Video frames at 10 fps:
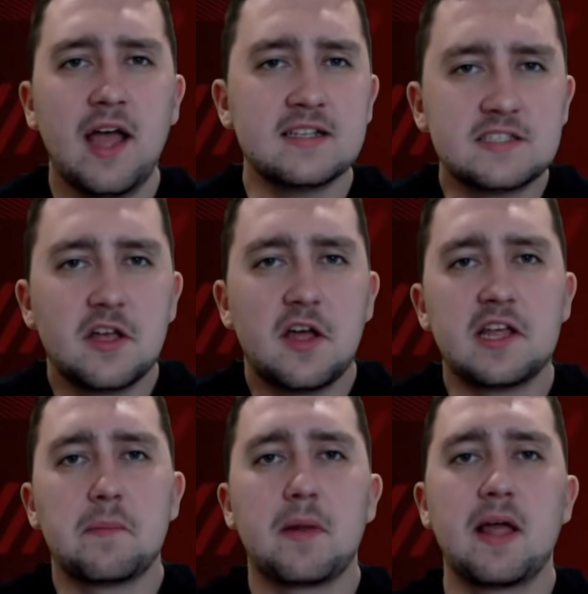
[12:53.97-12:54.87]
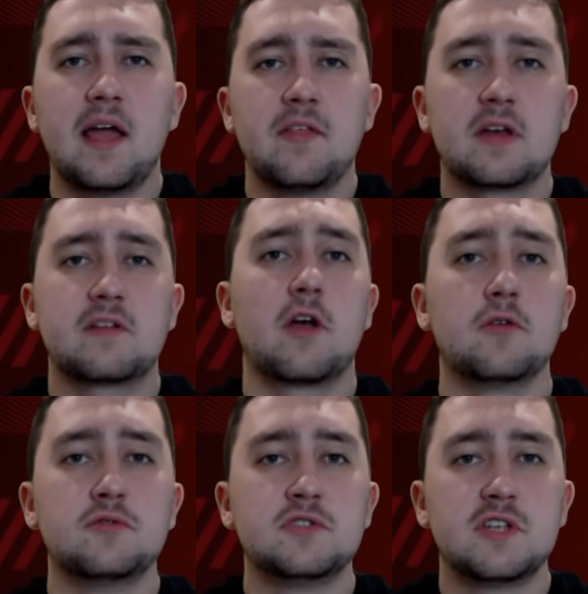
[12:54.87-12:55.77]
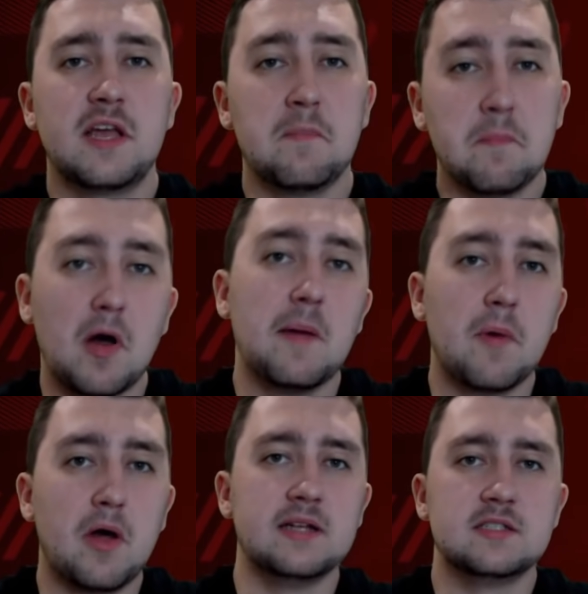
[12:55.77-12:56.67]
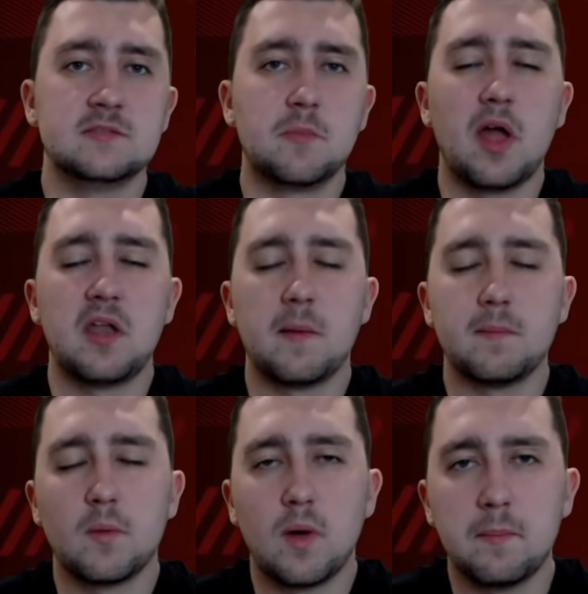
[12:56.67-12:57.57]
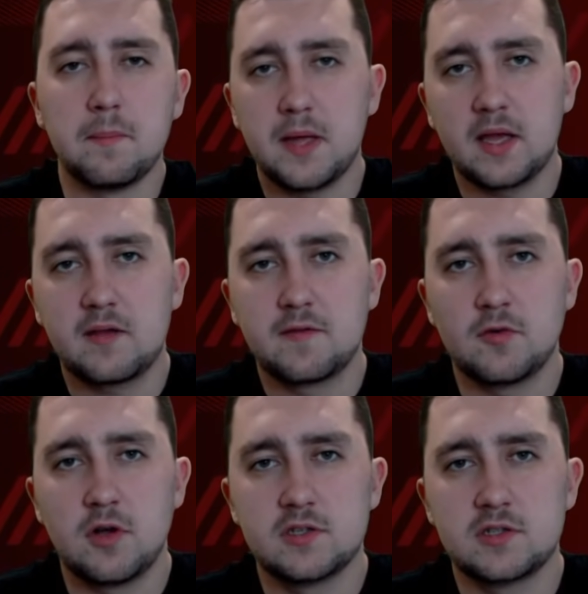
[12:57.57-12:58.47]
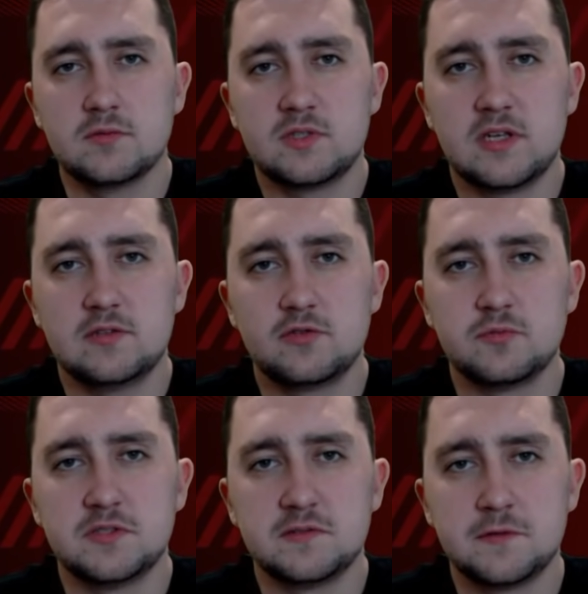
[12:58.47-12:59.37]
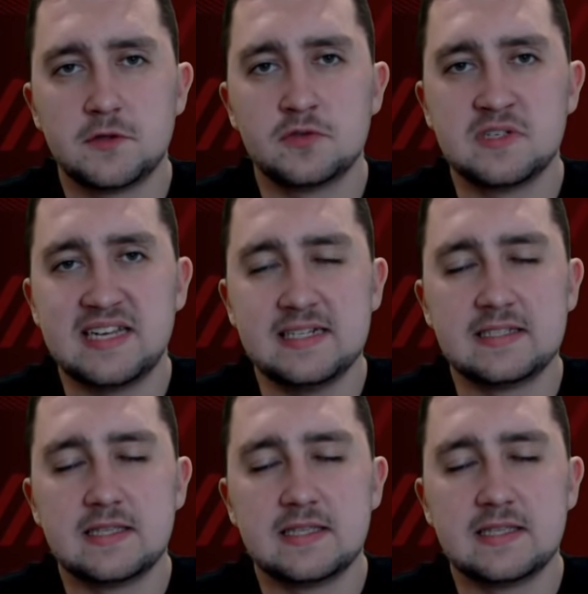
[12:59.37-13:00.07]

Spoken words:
and certainly a player that goes, in my mind, as my number one pick for Arsenal's central midfield needs